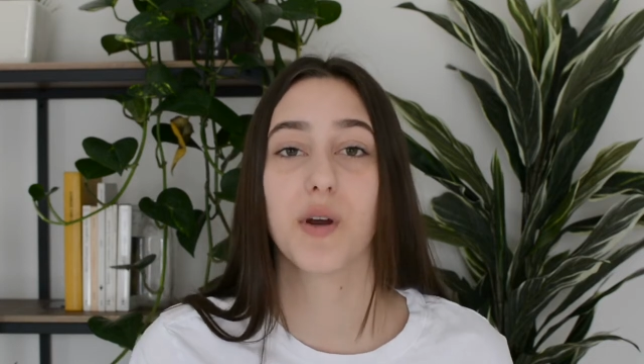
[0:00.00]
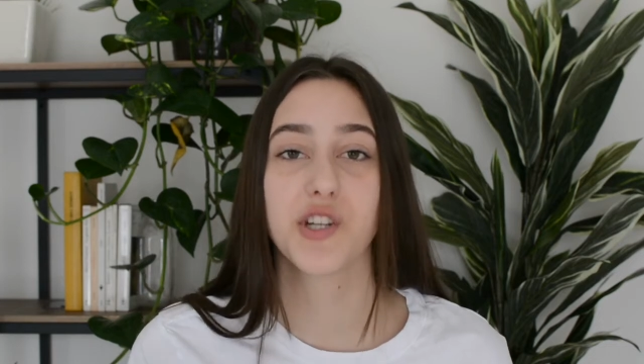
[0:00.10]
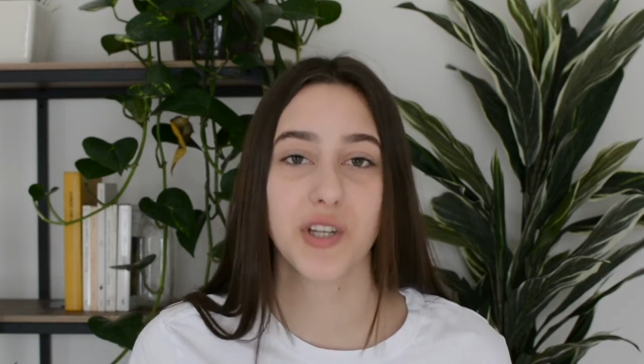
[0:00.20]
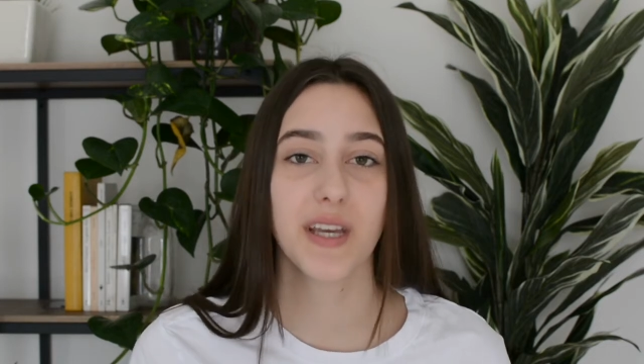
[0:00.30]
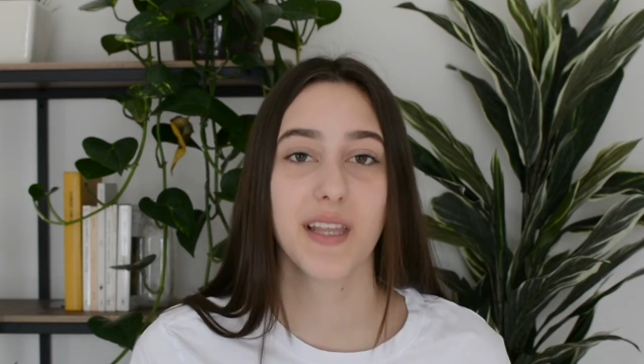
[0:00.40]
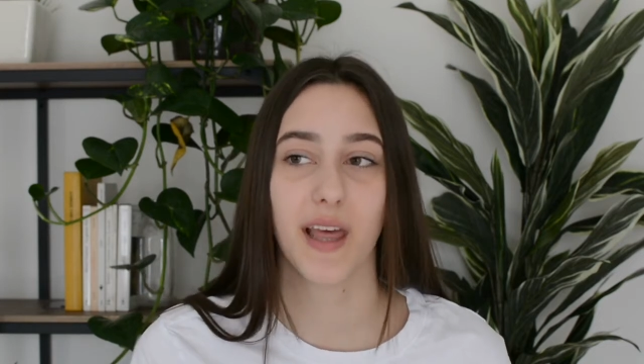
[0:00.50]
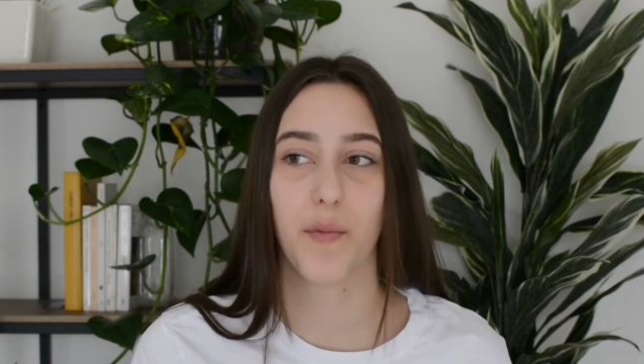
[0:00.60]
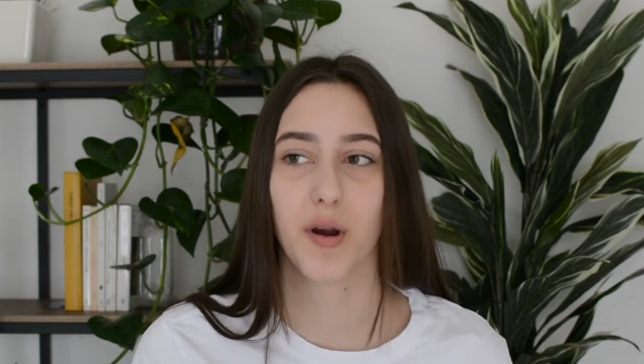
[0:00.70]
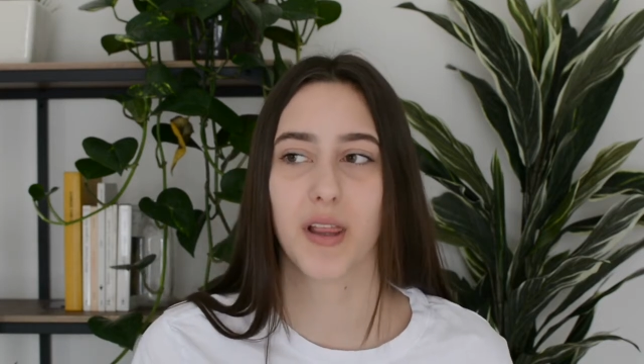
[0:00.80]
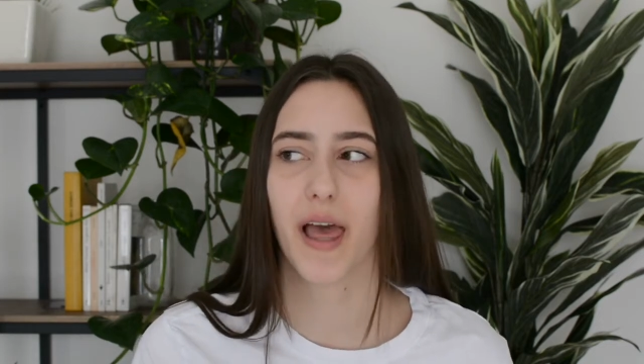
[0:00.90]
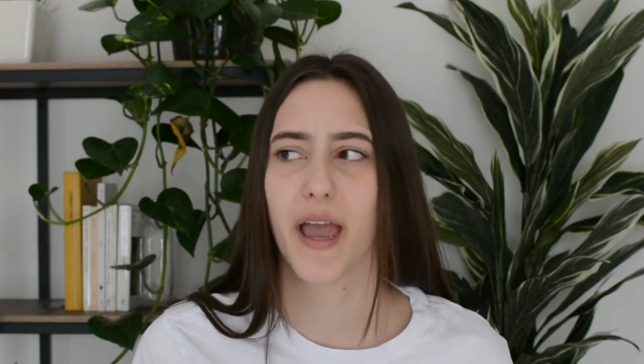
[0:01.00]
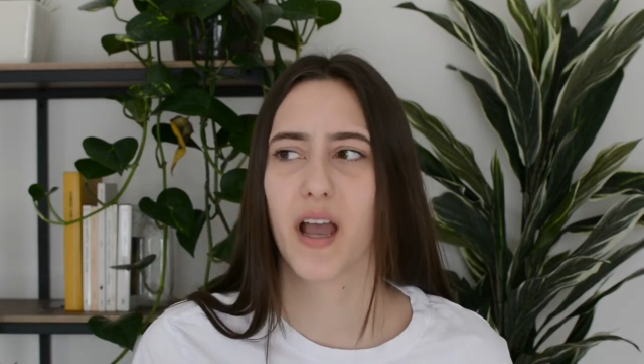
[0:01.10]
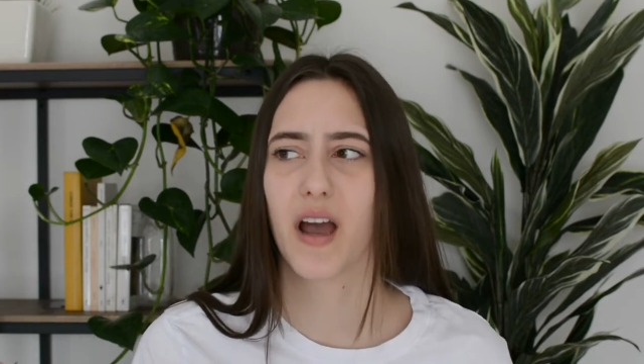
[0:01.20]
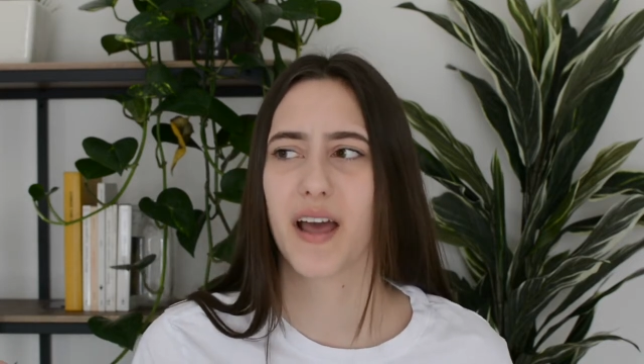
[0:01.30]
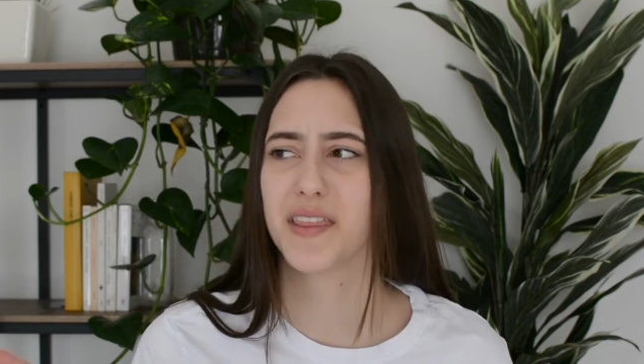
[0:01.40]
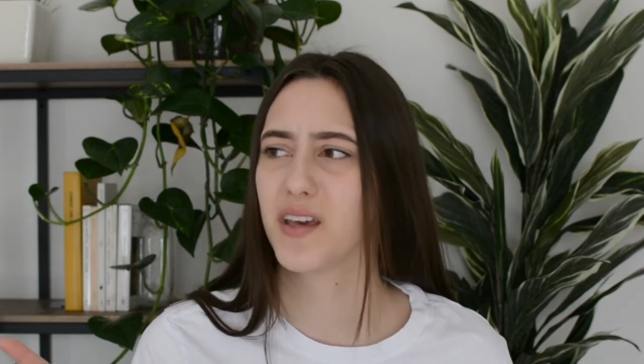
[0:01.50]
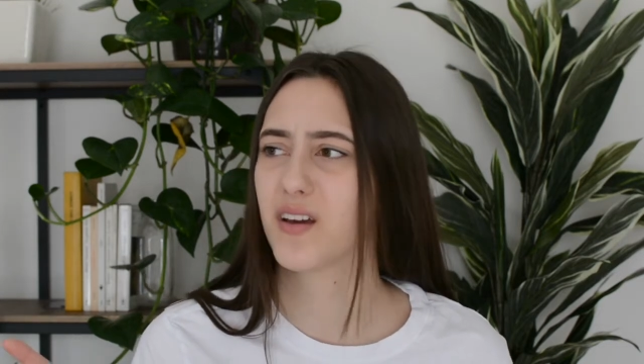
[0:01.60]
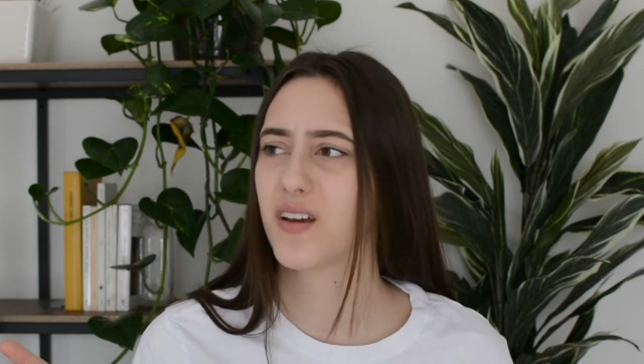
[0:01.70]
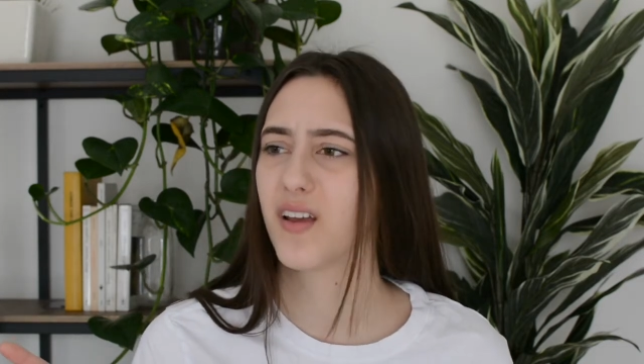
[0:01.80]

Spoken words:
originally they were like, I think